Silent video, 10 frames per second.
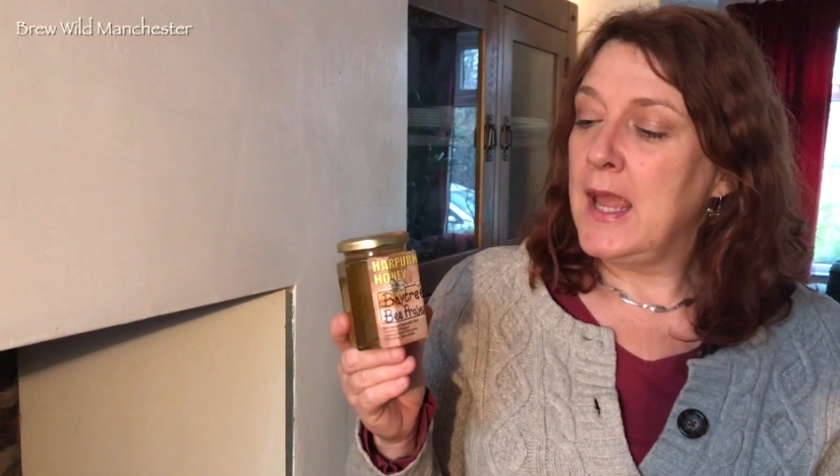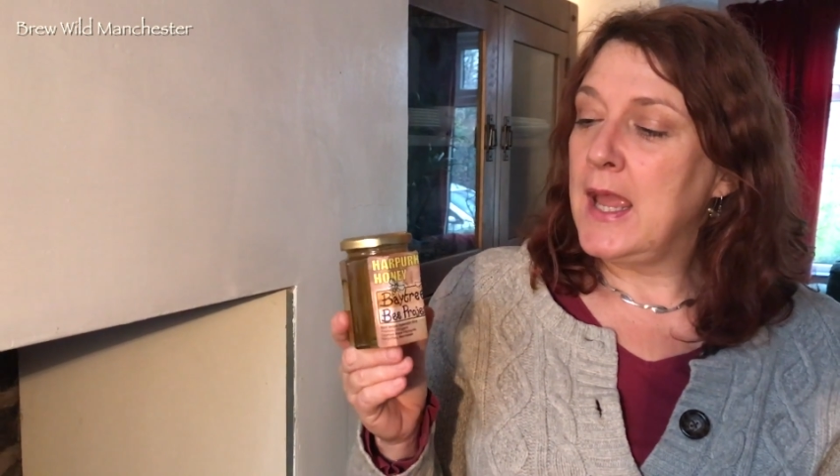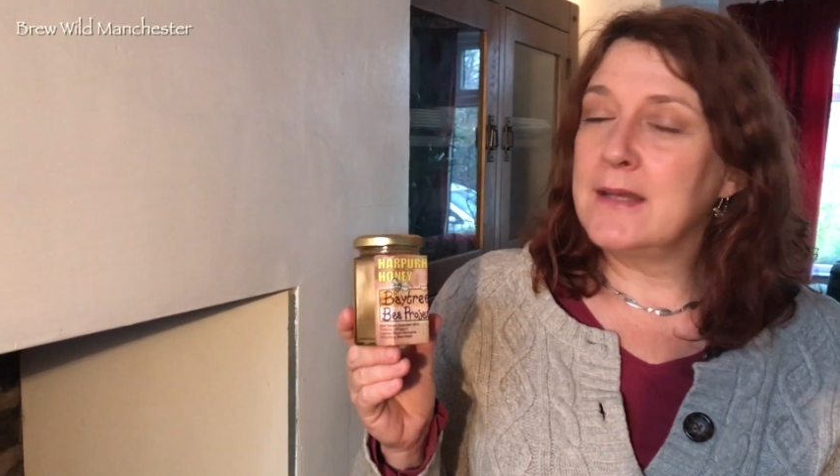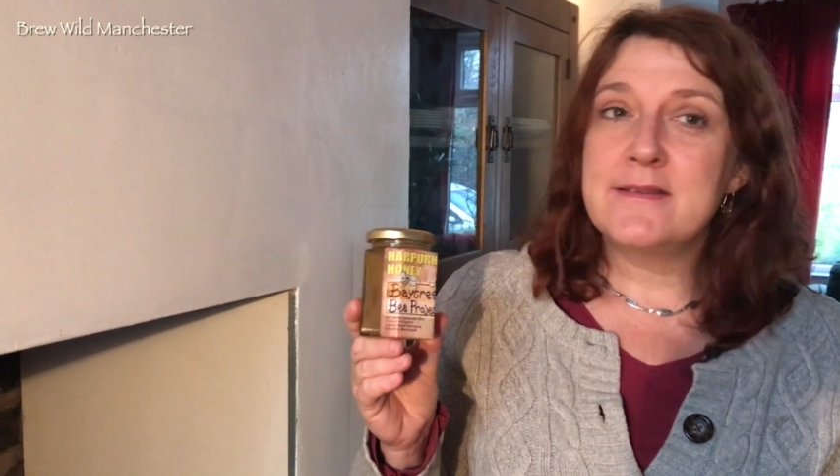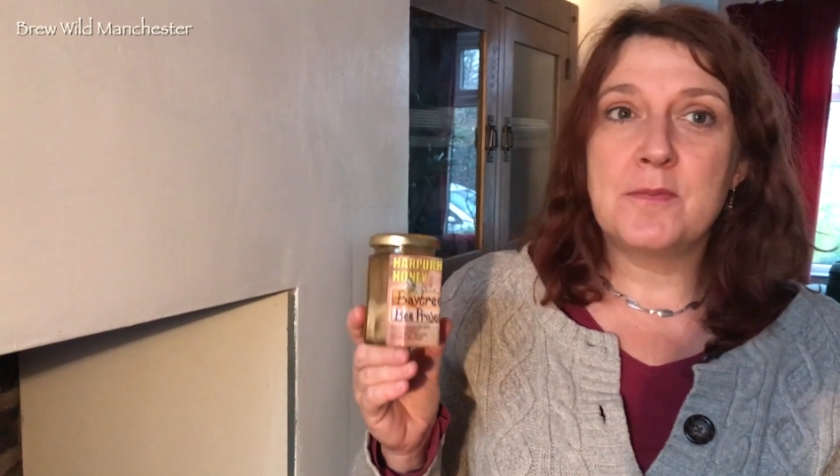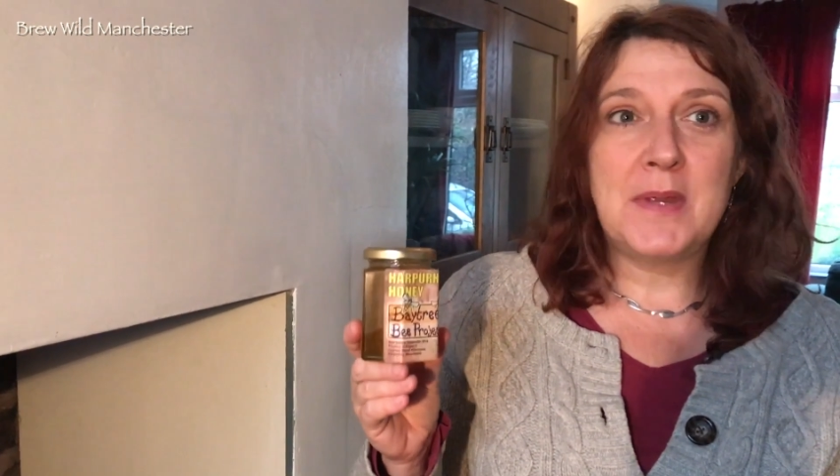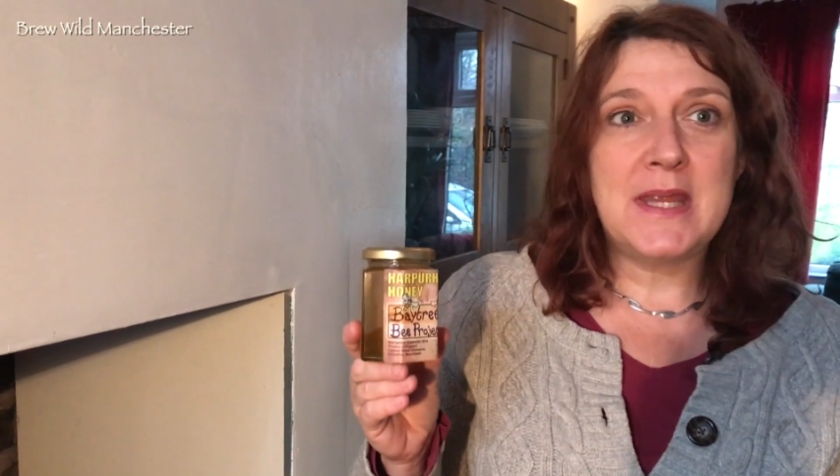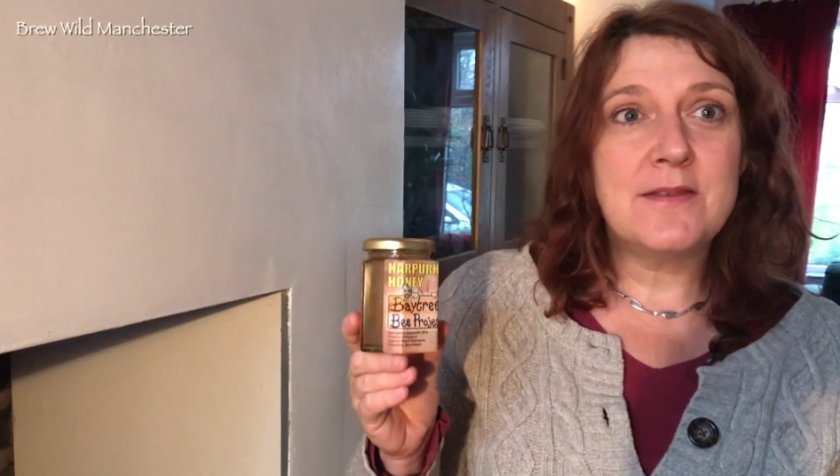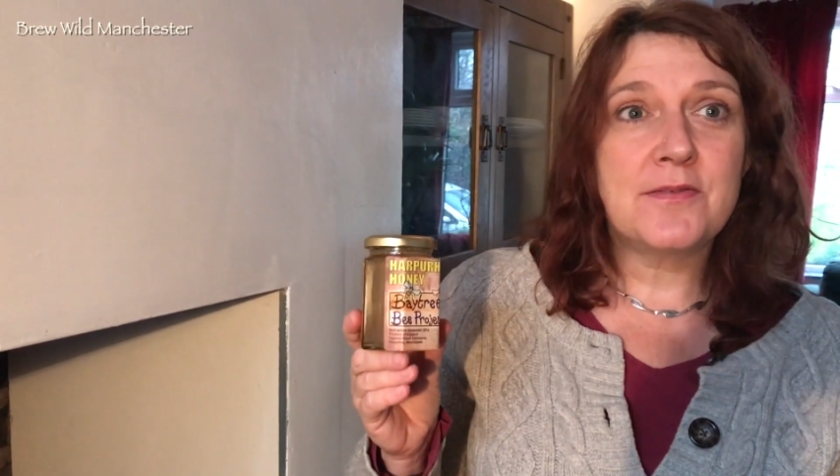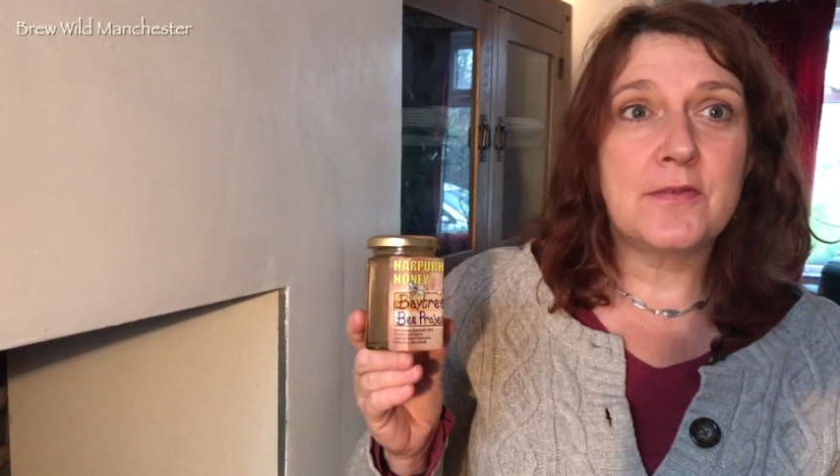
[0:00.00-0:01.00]
And the
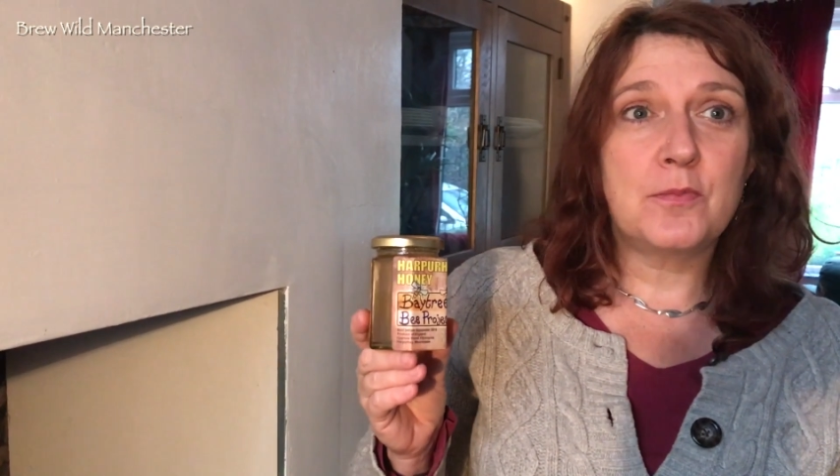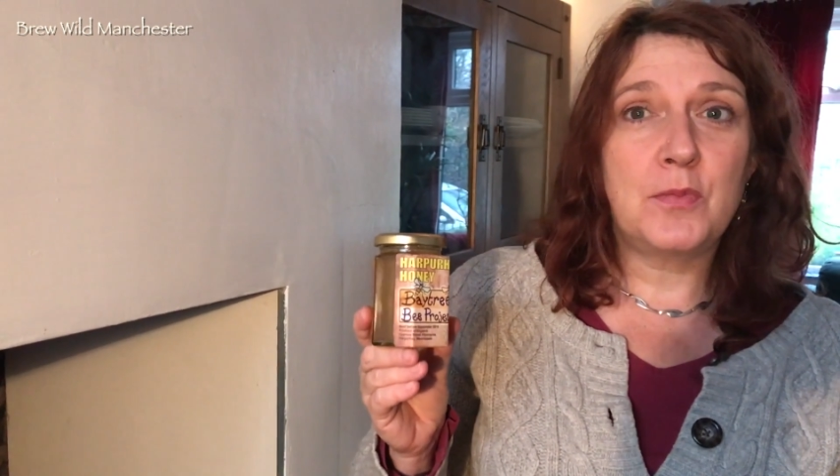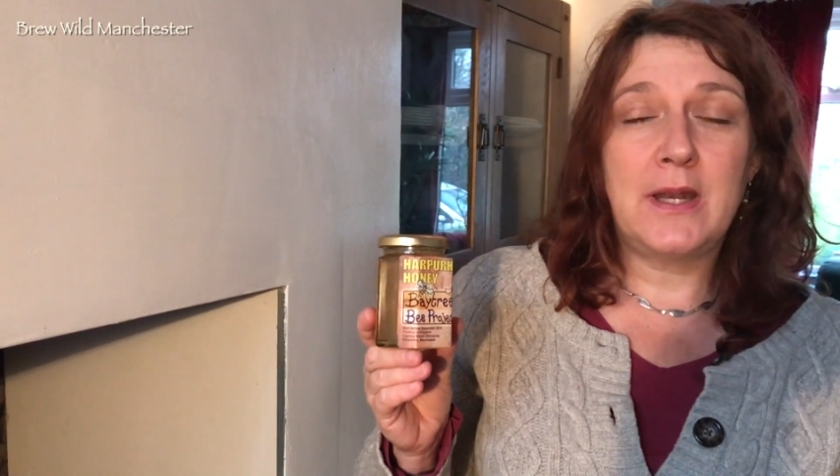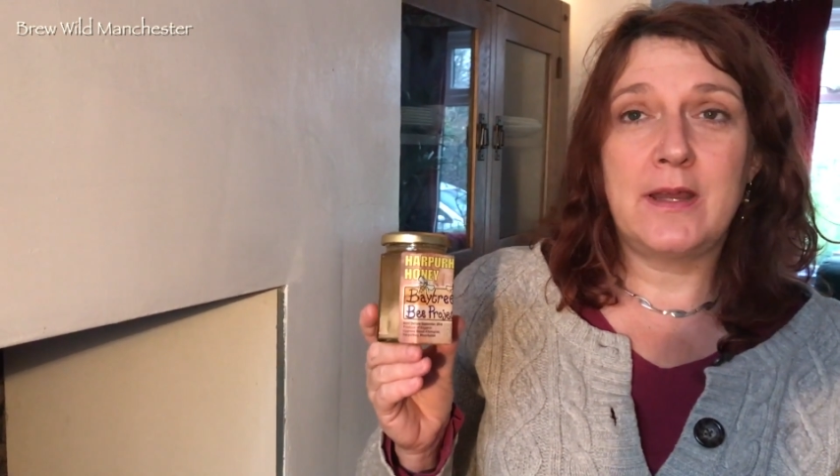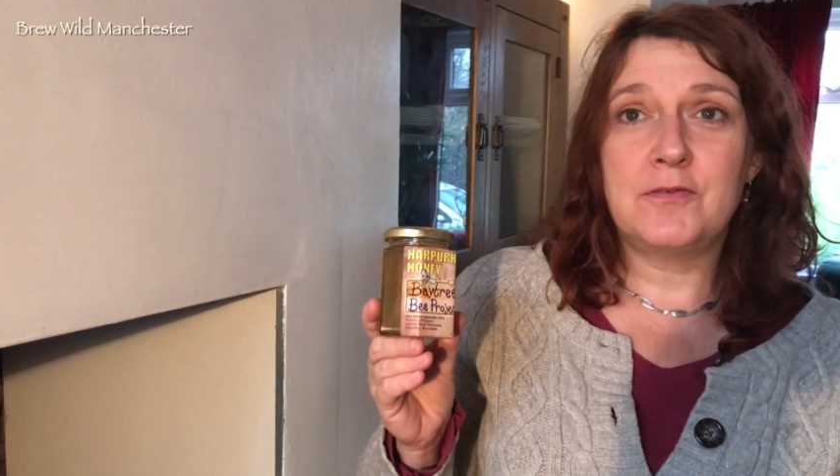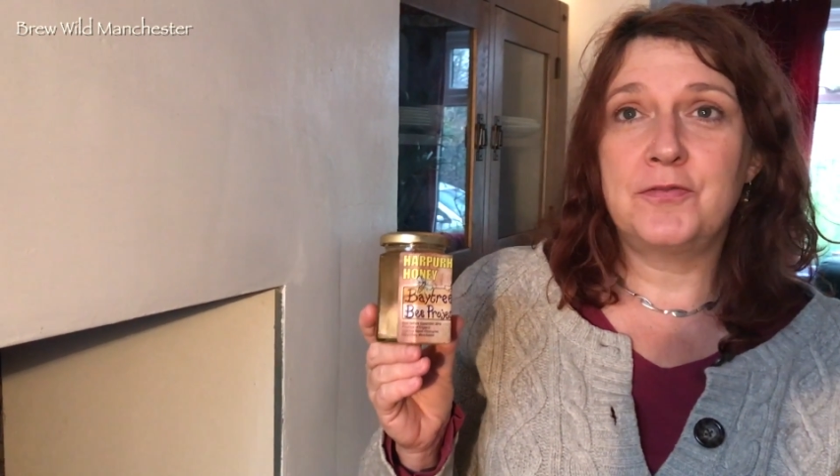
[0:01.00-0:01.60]
bees will have